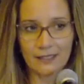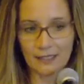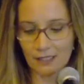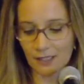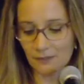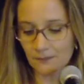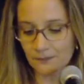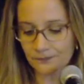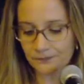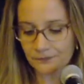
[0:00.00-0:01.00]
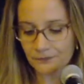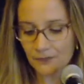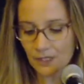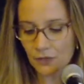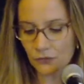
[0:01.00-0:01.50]
thinking
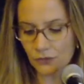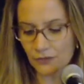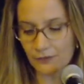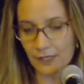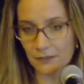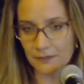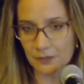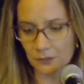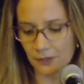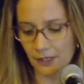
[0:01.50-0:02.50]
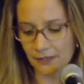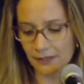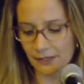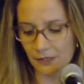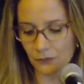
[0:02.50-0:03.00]
to develop new
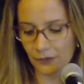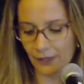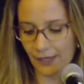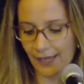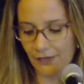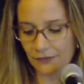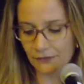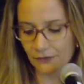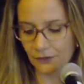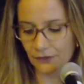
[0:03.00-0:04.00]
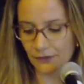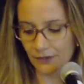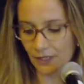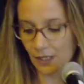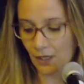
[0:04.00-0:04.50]
products with a heavy focus
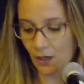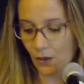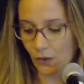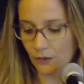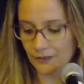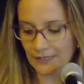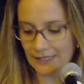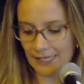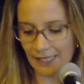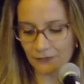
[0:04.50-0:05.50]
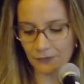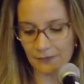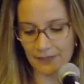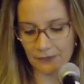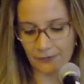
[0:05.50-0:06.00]
on design for
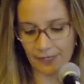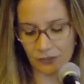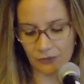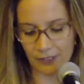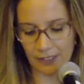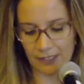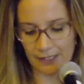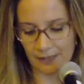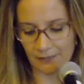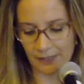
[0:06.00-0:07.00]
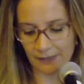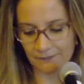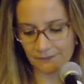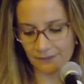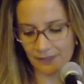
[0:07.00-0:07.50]
manufacturing and assembly,
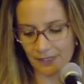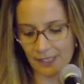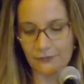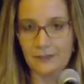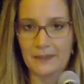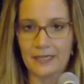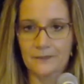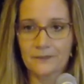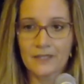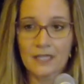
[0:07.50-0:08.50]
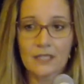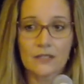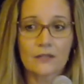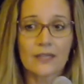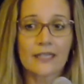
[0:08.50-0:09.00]
DFMA.
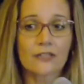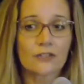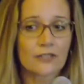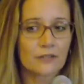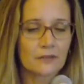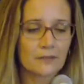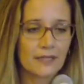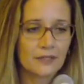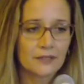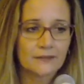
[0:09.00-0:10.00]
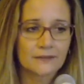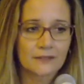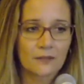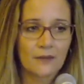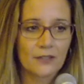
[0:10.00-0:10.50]
So again, just a reminder,
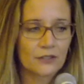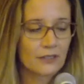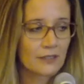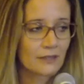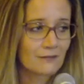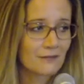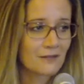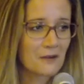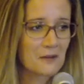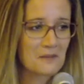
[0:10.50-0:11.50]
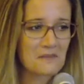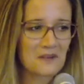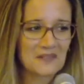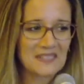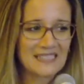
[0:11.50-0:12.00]
questions on
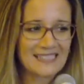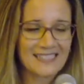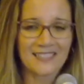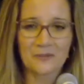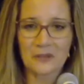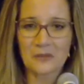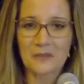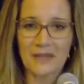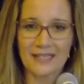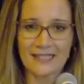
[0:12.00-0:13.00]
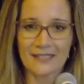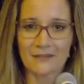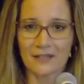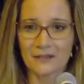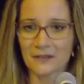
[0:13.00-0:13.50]
Post-its, and we'll be passing
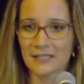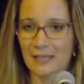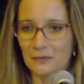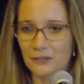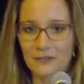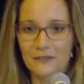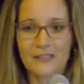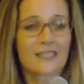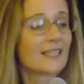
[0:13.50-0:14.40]
around to capture those.